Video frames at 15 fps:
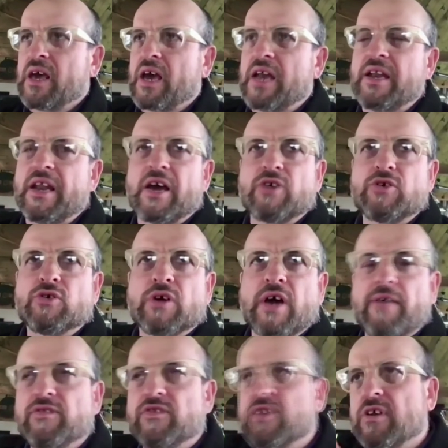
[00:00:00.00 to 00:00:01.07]
and now you're
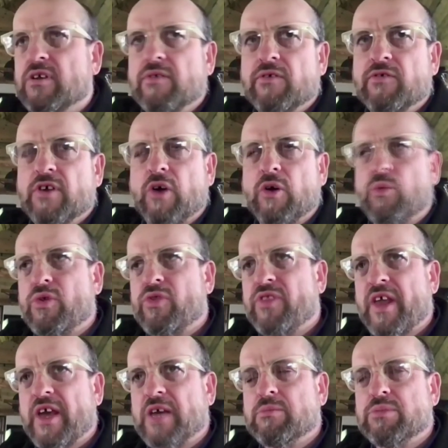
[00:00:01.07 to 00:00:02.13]
having to cope with
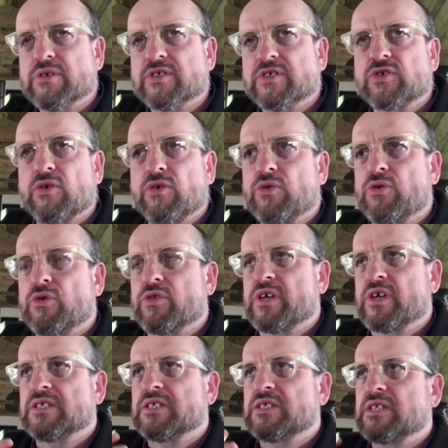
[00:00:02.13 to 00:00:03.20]
neighbors, or
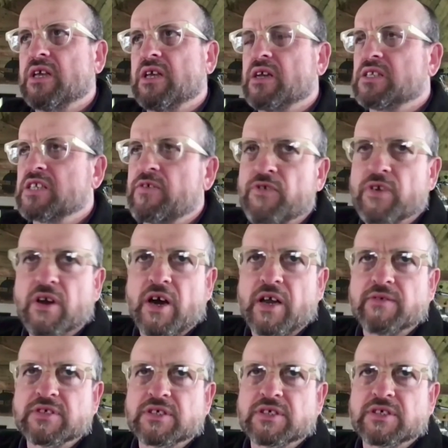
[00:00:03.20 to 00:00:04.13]
there's a different kind of